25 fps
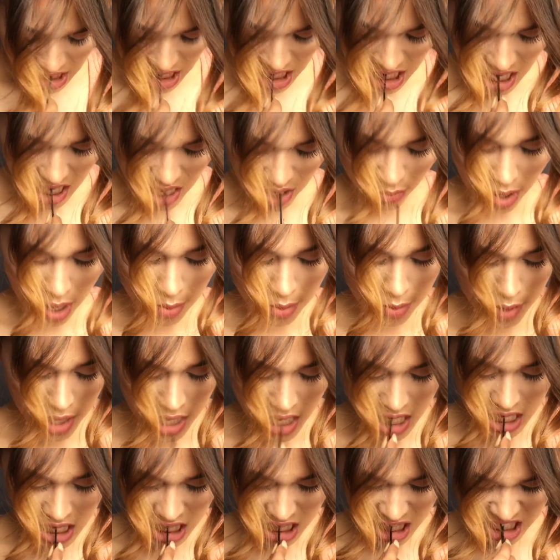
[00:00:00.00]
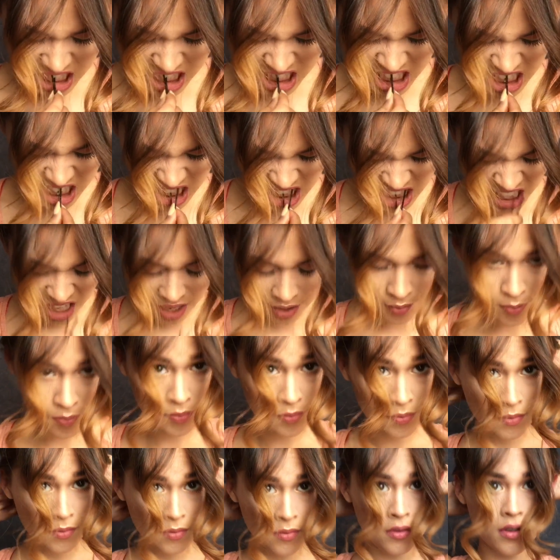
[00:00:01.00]
then take a bobby pin
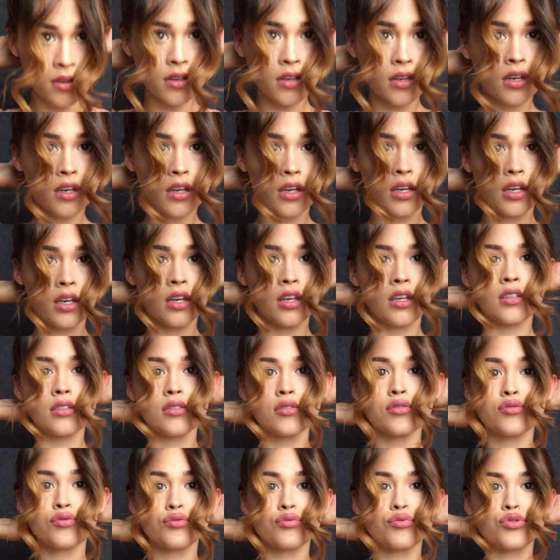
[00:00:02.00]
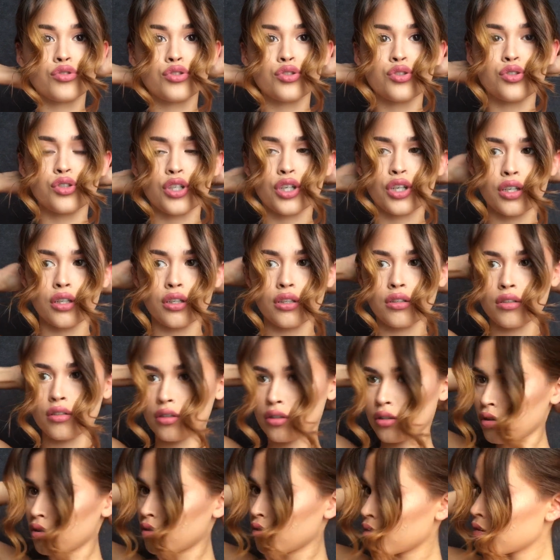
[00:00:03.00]
and stick it.
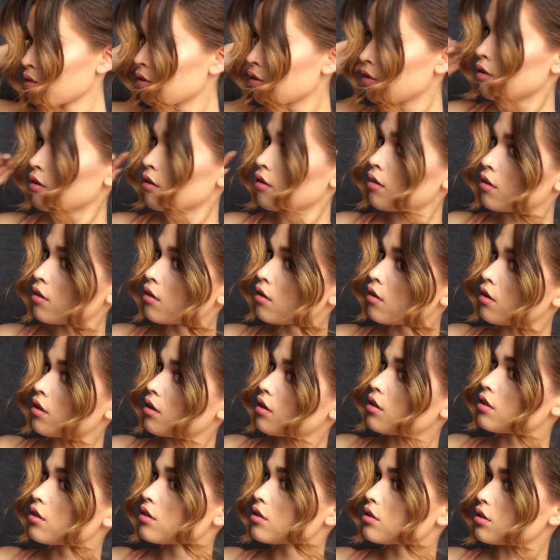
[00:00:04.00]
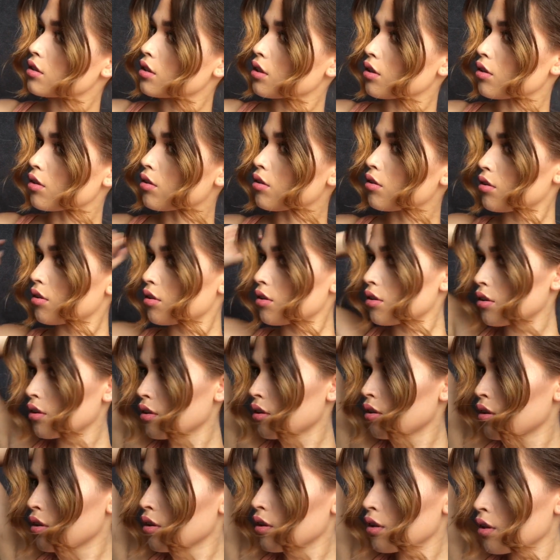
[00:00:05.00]
So
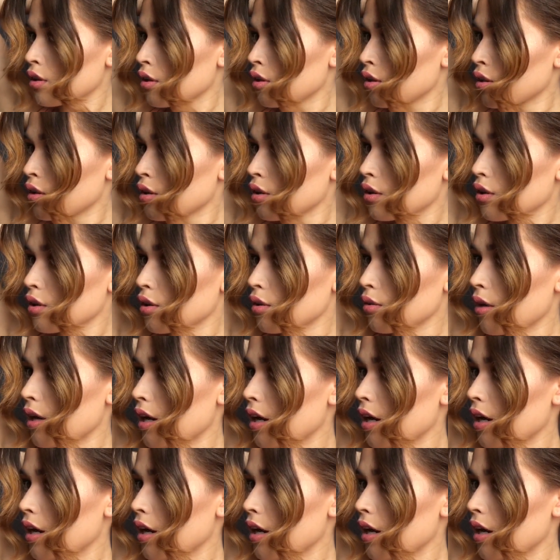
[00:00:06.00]
you